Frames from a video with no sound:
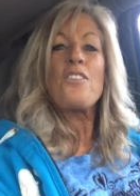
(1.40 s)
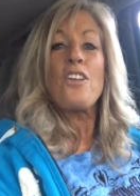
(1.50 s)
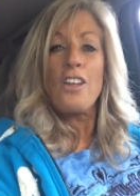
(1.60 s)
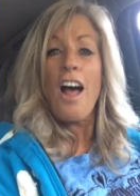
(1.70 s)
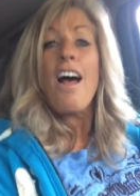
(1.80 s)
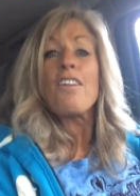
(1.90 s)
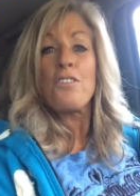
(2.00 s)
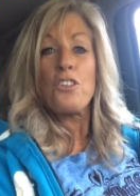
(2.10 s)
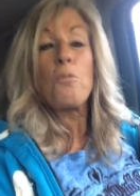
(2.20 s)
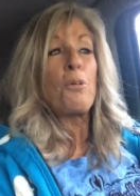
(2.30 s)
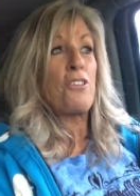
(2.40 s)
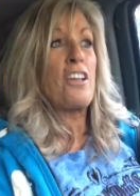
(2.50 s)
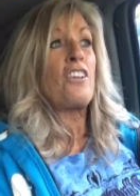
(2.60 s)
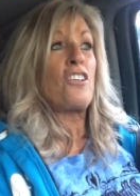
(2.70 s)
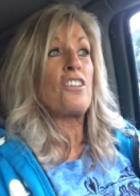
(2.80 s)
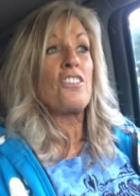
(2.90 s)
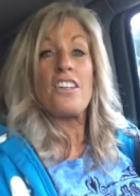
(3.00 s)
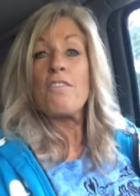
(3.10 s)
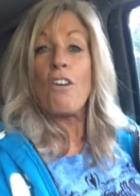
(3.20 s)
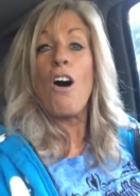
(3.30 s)
there's a lot of
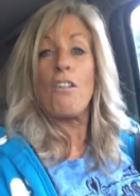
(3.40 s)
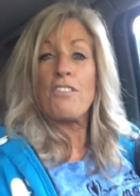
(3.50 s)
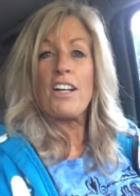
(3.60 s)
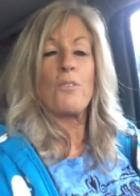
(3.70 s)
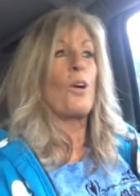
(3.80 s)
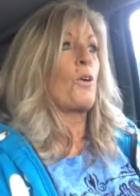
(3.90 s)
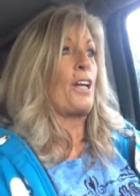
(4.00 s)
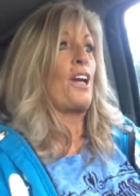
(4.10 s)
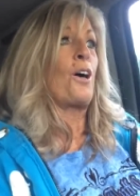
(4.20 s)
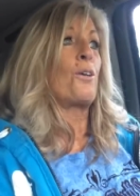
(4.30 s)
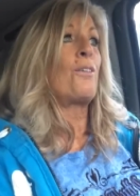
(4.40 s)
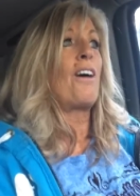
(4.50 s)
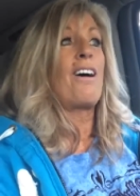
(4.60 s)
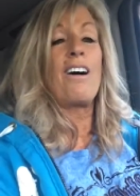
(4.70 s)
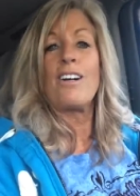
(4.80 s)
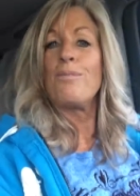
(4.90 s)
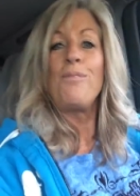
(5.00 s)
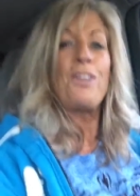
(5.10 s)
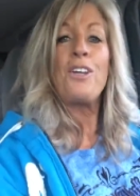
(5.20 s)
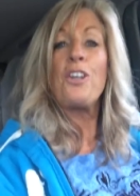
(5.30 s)
superstitions involved in rodeo. Uh,
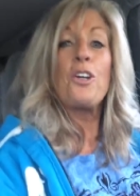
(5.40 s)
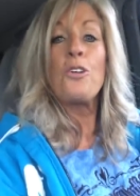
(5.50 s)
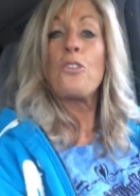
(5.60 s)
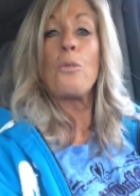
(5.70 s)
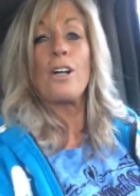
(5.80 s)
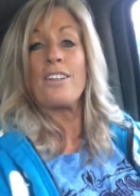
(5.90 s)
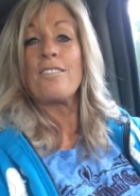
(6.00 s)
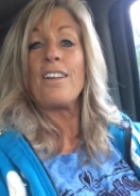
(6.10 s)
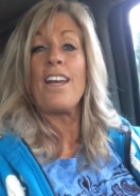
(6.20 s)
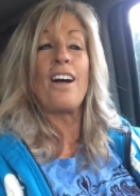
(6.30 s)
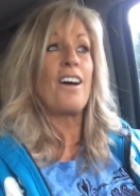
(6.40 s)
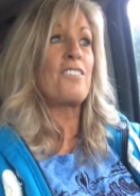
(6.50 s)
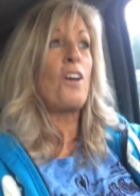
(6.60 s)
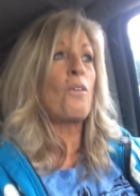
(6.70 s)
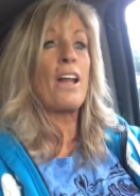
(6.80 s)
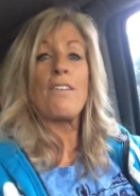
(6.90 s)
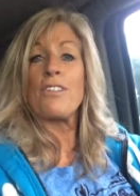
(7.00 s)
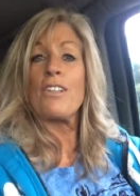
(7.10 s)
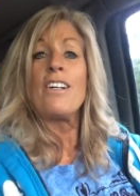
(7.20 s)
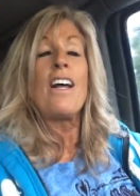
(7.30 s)
huge one. Uh, don't
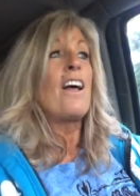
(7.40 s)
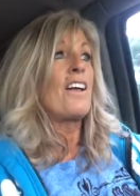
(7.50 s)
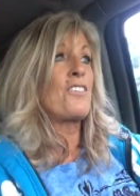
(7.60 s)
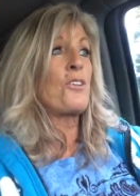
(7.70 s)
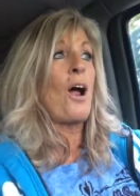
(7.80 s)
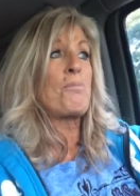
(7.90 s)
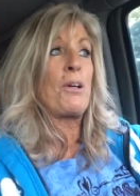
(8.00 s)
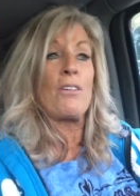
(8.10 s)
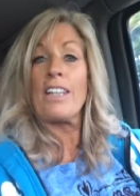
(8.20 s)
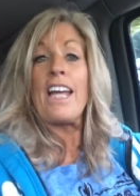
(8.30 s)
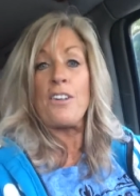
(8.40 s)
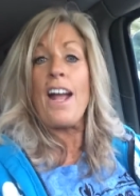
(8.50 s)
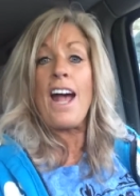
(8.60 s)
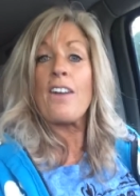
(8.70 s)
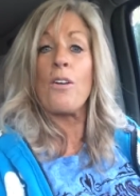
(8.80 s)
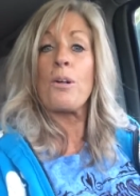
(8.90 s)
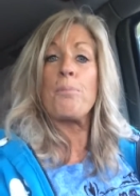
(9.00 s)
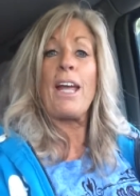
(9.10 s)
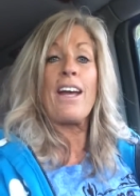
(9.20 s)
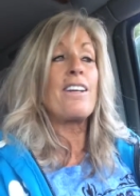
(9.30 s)
ever drop your lay your hat on a
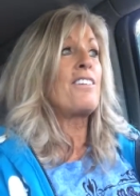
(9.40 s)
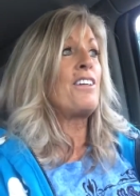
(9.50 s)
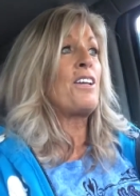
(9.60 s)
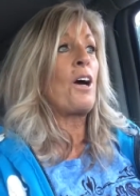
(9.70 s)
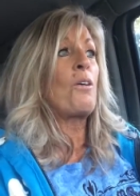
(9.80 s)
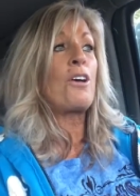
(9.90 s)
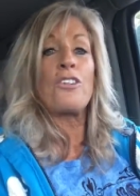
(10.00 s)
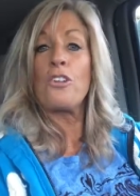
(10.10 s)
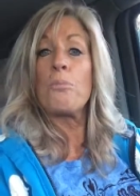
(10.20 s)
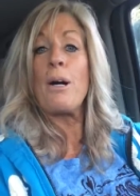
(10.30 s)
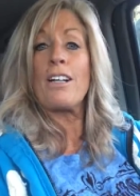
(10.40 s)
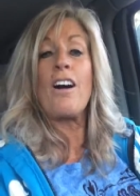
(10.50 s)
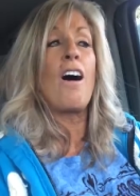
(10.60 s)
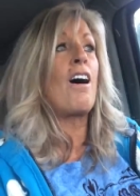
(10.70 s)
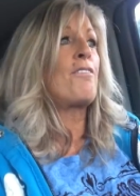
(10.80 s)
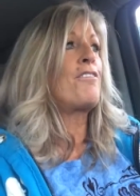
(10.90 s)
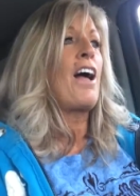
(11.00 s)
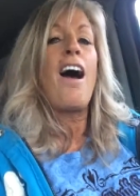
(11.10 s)
bed, you know, because you'll buck off.